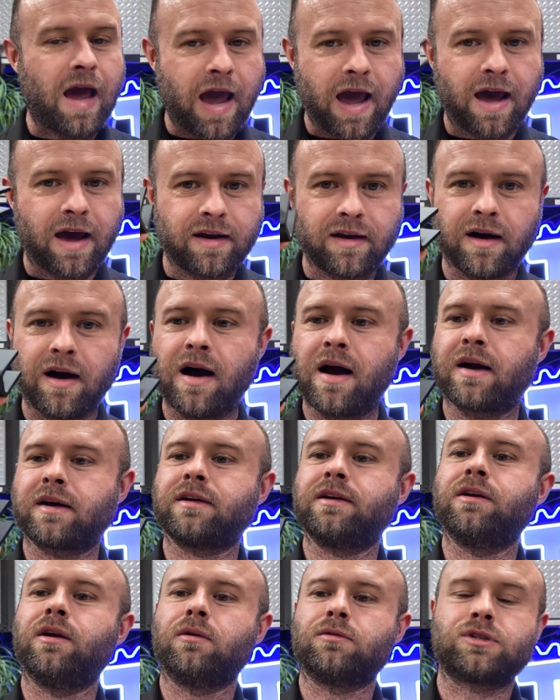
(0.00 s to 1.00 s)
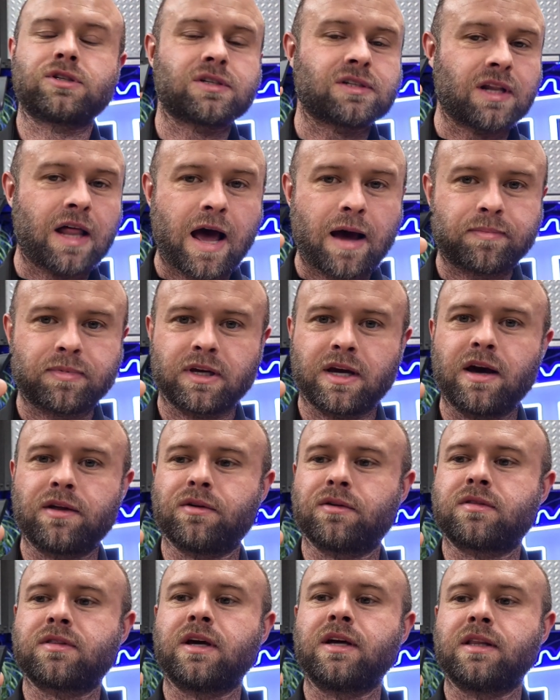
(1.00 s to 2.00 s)
ad hoc, you know, slap
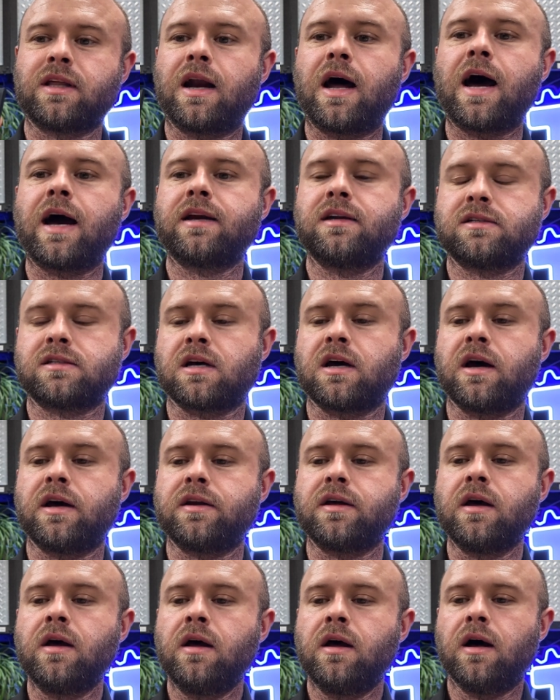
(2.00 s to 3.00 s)
together thing that I designed.